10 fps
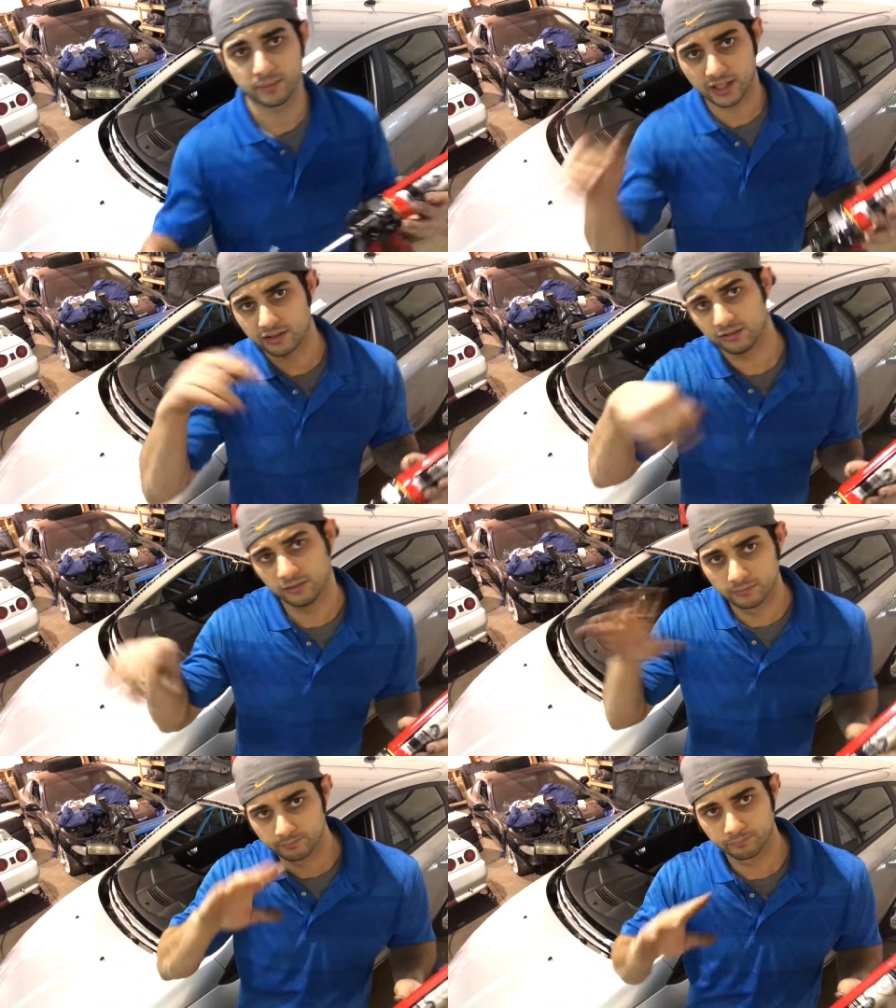I'm done,
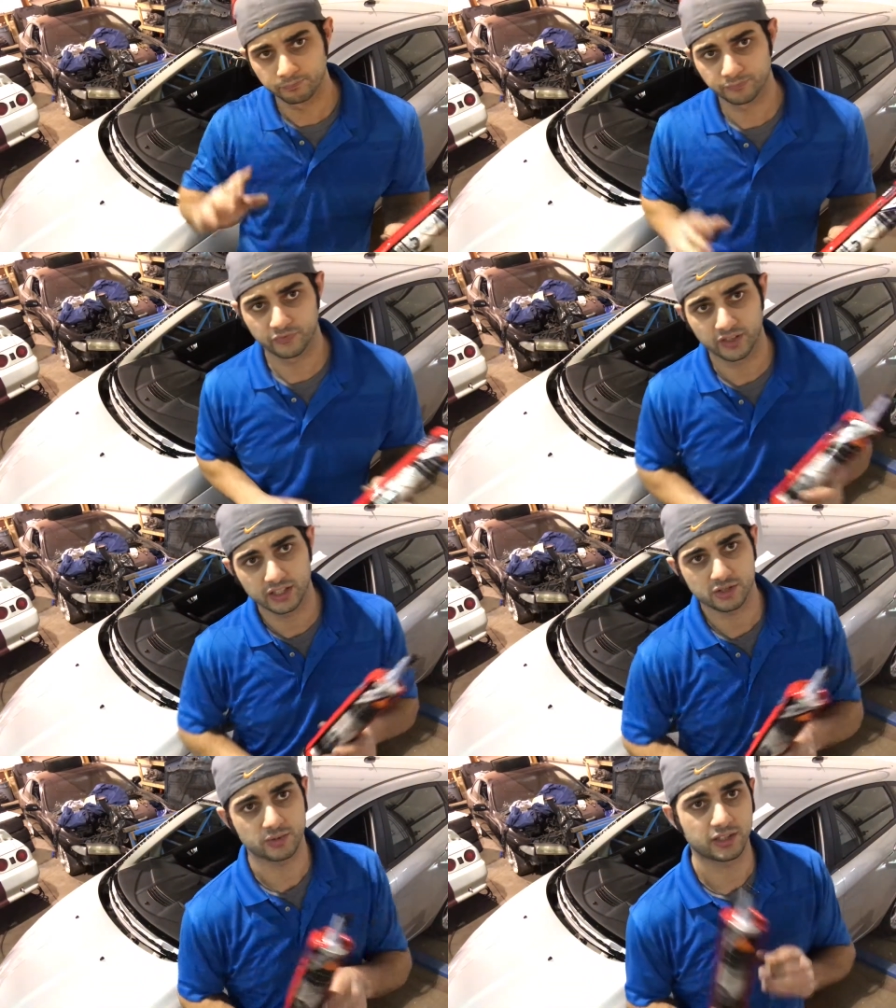
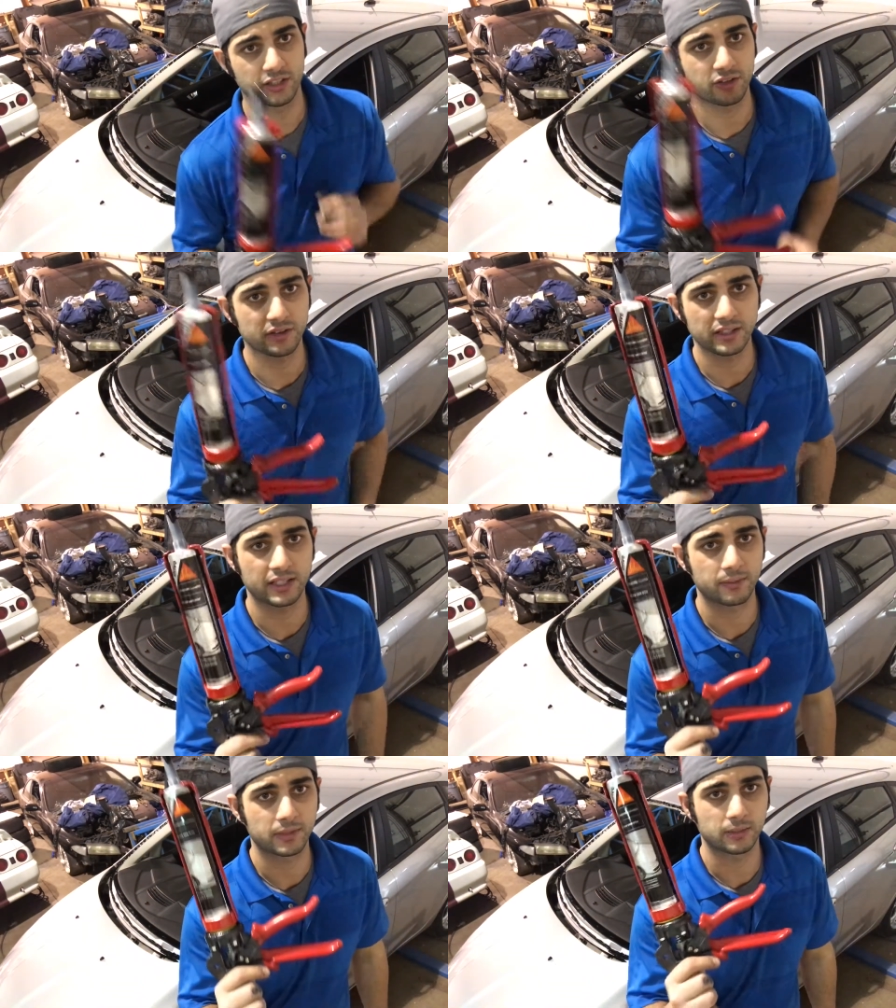finished with the
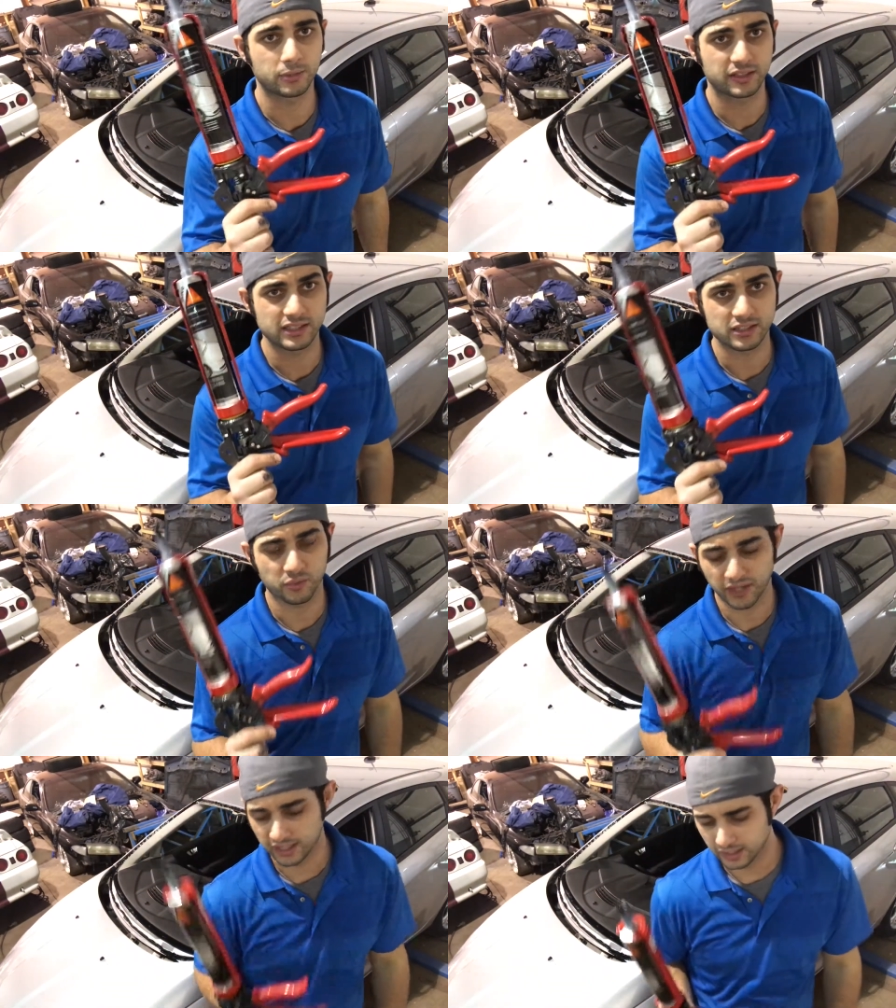urethane. I'm gonna put this
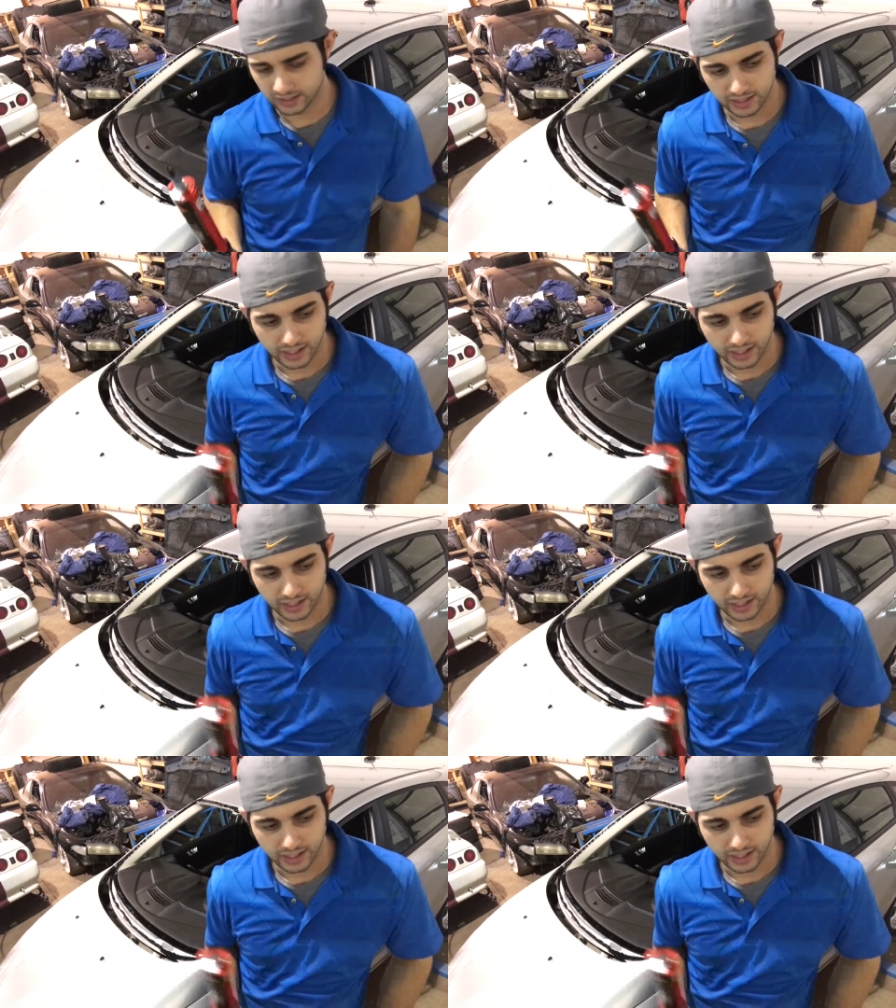away.